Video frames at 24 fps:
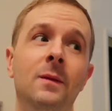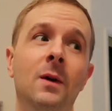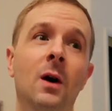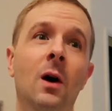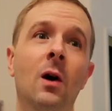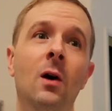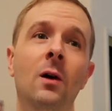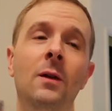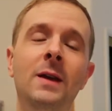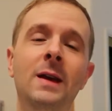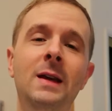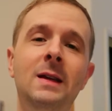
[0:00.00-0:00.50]

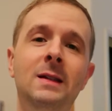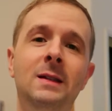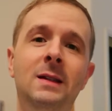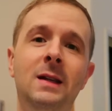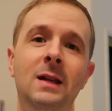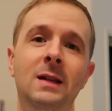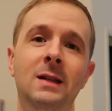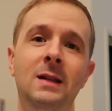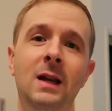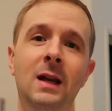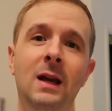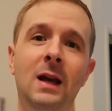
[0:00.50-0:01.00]
all these
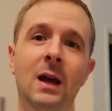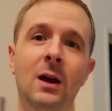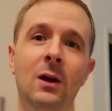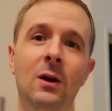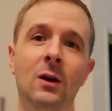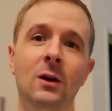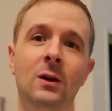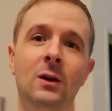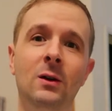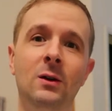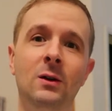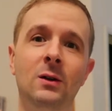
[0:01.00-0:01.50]
Disney
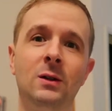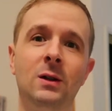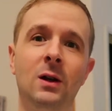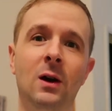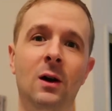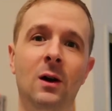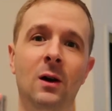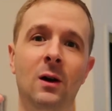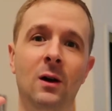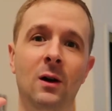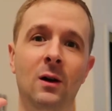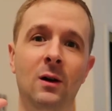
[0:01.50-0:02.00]
characters
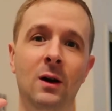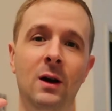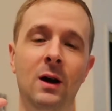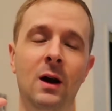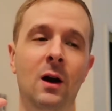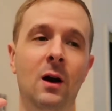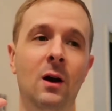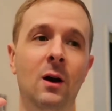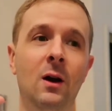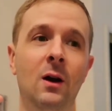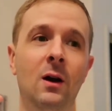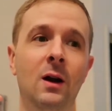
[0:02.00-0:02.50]
are
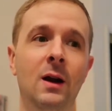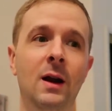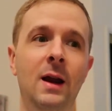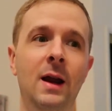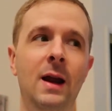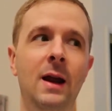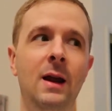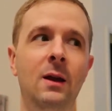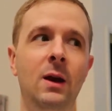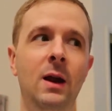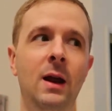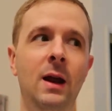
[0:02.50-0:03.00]
are
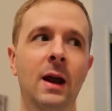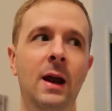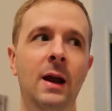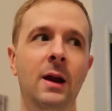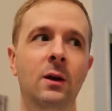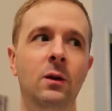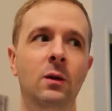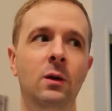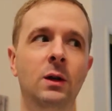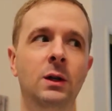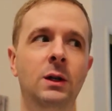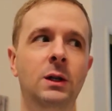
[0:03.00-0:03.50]
eh,
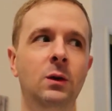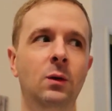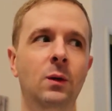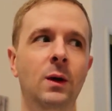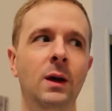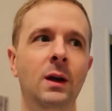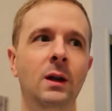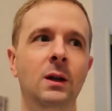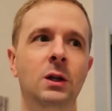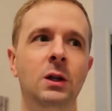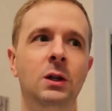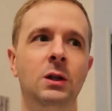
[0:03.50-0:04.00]

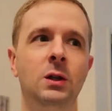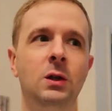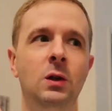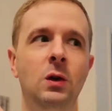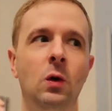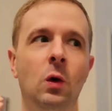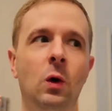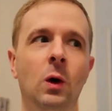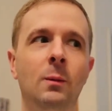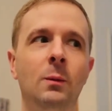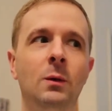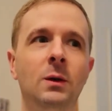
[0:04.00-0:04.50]
doing just
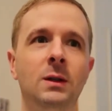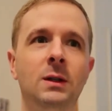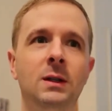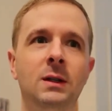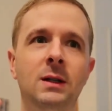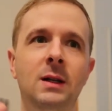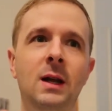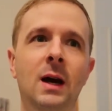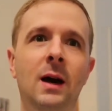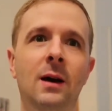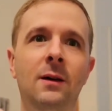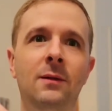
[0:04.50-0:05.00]
normal
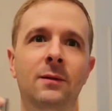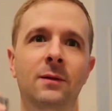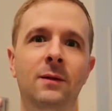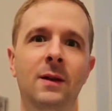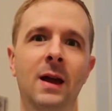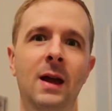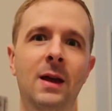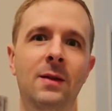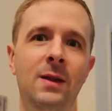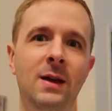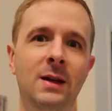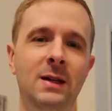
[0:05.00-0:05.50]
stuff
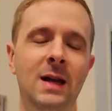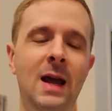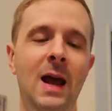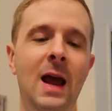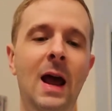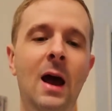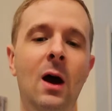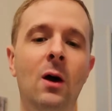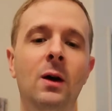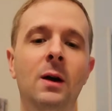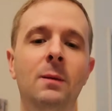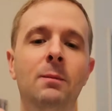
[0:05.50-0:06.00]
in the
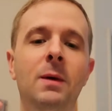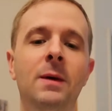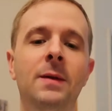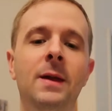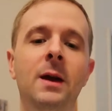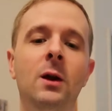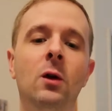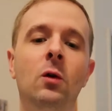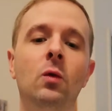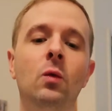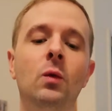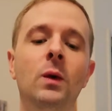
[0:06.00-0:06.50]
town, but
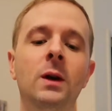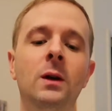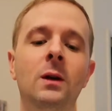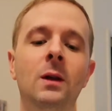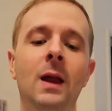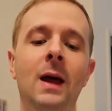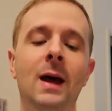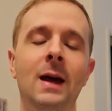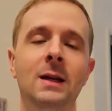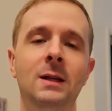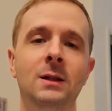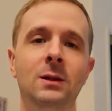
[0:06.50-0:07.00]
they don't
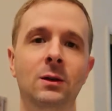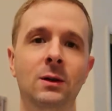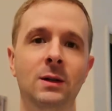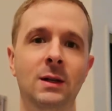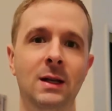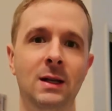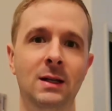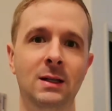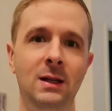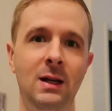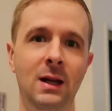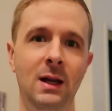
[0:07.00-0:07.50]
realize they're
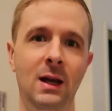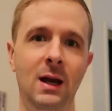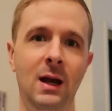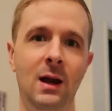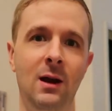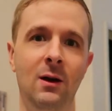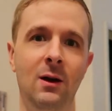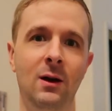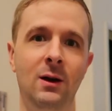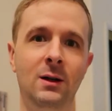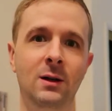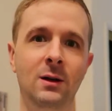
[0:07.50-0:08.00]
Disney
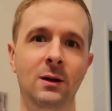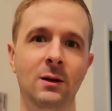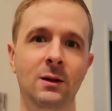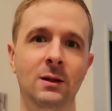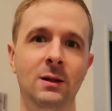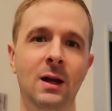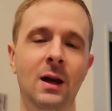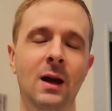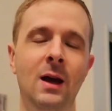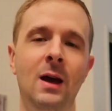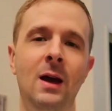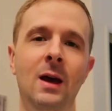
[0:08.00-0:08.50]
characters